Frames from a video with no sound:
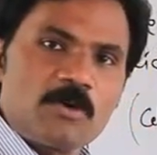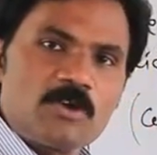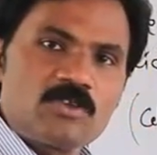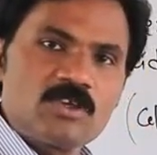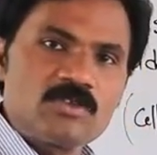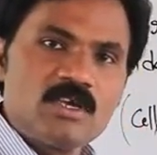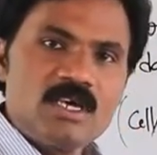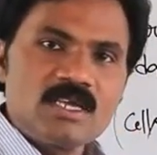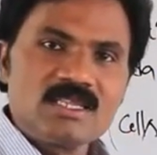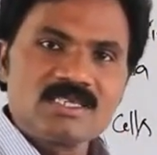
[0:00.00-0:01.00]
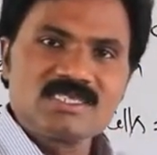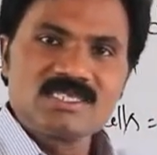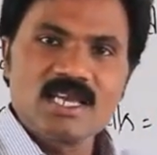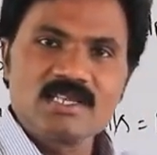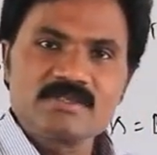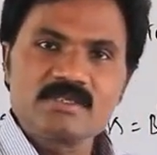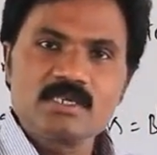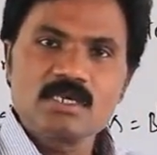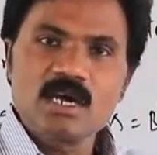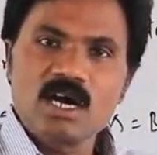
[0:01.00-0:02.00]
process? The cells
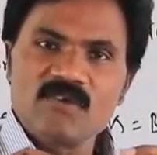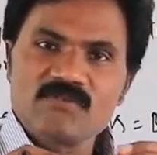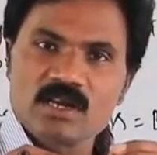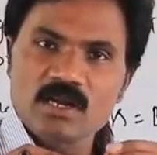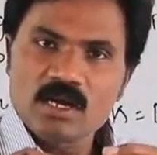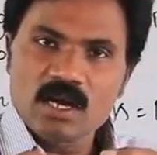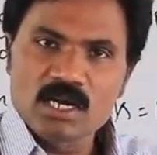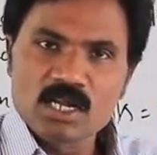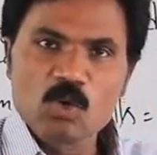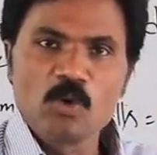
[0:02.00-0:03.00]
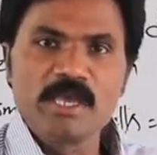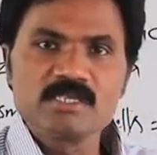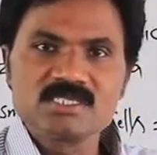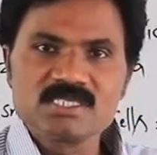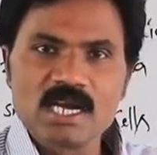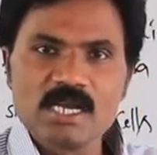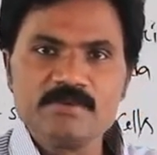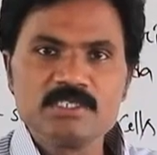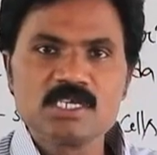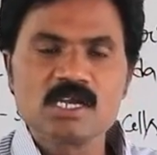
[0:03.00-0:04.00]
after undergoing cell
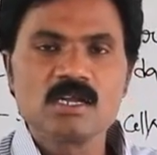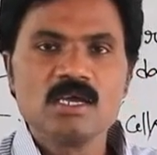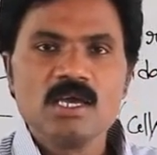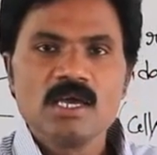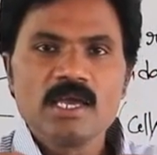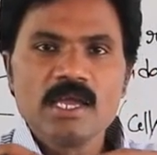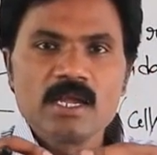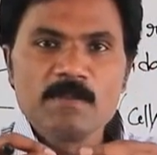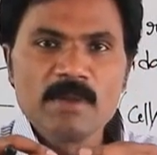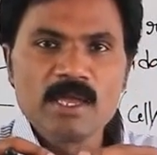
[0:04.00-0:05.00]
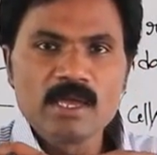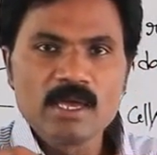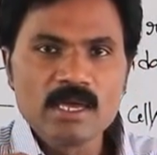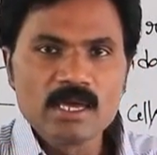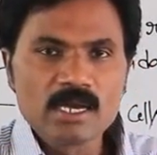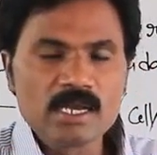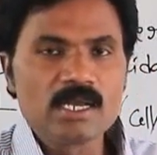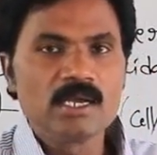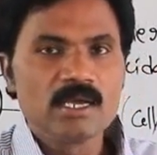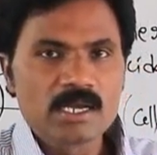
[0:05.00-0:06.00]
division, it may
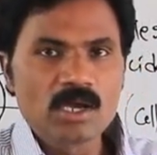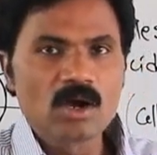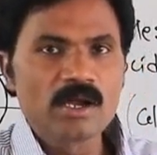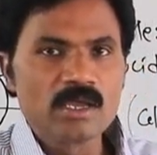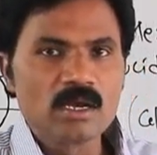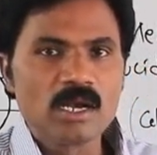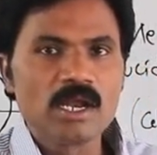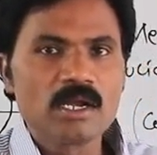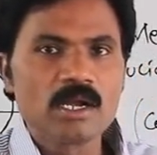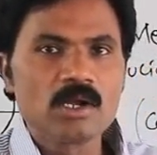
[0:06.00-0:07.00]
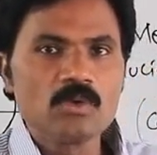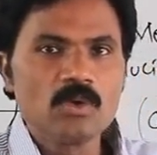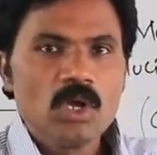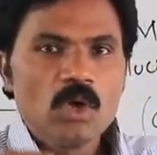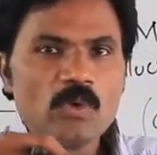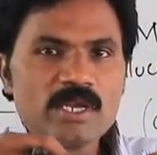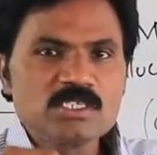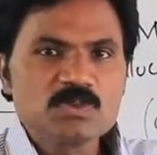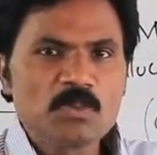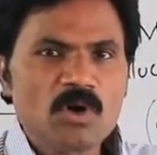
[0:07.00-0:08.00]
regarding related to very
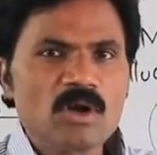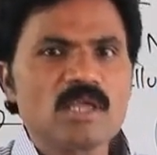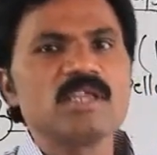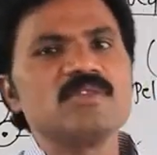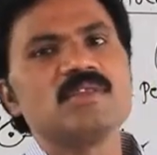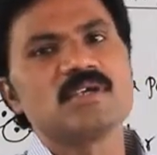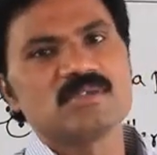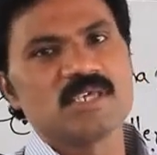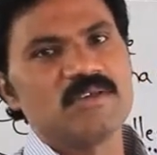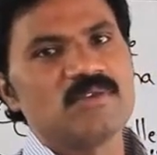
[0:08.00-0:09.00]
smaller in that size